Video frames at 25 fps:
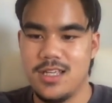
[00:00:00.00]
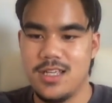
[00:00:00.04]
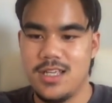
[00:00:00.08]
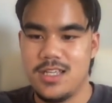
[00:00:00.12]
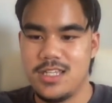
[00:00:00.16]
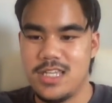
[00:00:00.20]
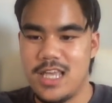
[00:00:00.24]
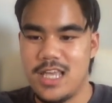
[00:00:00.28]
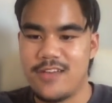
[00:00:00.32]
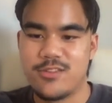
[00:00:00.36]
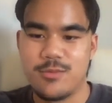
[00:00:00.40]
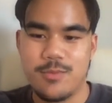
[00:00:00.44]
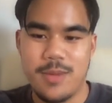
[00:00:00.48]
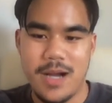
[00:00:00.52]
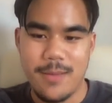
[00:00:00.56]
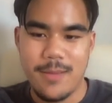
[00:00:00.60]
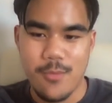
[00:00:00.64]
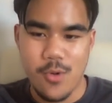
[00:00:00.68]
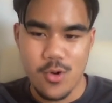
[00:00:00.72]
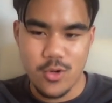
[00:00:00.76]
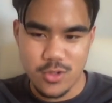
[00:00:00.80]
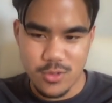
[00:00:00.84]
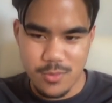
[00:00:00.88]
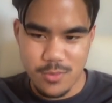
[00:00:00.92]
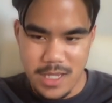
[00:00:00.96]
You have to buy
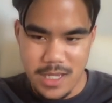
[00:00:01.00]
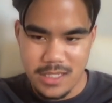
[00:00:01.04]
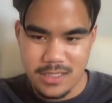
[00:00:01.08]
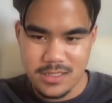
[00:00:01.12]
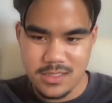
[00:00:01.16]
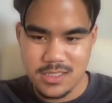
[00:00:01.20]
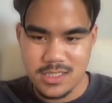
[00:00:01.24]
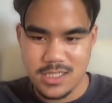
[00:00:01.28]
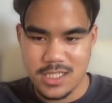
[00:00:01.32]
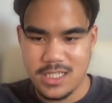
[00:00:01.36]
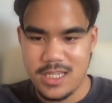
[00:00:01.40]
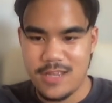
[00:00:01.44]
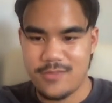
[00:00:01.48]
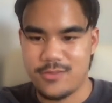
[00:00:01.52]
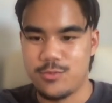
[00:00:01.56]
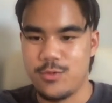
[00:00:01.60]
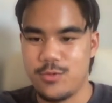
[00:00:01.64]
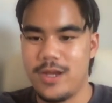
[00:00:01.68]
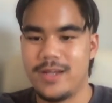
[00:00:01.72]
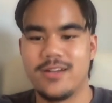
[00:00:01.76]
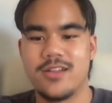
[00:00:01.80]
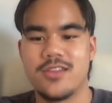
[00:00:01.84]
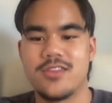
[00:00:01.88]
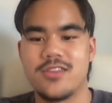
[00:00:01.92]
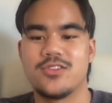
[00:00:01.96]
more domains. You have to wait
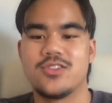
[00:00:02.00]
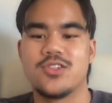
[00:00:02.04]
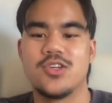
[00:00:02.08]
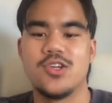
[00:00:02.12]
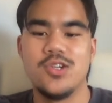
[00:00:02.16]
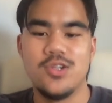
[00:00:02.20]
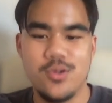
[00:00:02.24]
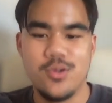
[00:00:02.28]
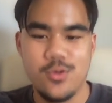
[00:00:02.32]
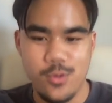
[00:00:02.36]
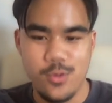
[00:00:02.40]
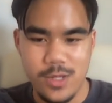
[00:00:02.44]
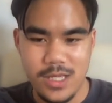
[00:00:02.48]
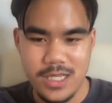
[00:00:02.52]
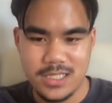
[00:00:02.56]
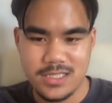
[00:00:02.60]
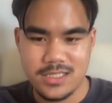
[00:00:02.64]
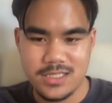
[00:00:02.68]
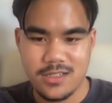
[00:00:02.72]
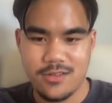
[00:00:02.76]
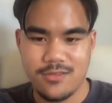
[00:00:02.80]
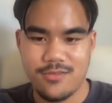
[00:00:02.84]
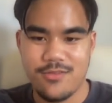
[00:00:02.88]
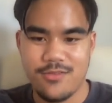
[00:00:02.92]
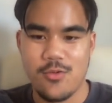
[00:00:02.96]
another 2 weeks
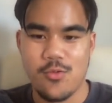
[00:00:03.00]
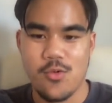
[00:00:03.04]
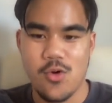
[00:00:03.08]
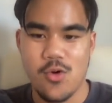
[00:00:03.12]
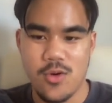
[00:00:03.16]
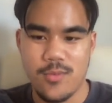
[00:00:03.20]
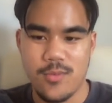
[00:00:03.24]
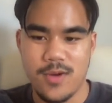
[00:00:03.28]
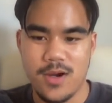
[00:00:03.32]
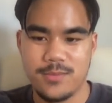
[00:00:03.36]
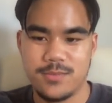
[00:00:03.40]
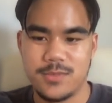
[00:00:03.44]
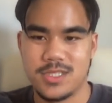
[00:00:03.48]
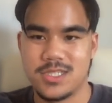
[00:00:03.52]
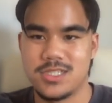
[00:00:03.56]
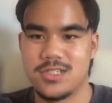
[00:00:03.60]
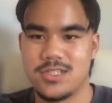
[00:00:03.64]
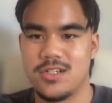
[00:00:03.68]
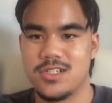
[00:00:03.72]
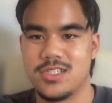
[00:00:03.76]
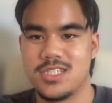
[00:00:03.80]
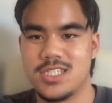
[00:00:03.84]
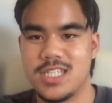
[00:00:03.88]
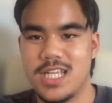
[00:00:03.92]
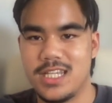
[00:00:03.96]
for warm up to start
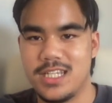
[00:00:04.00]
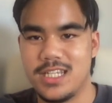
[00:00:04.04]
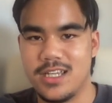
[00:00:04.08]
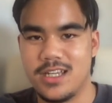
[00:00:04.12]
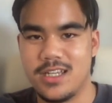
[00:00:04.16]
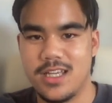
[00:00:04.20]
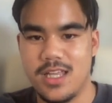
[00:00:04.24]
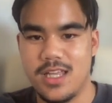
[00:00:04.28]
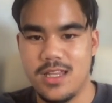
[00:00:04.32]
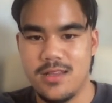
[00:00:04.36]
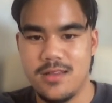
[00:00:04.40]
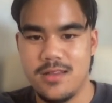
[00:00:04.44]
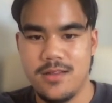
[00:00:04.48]
sending again.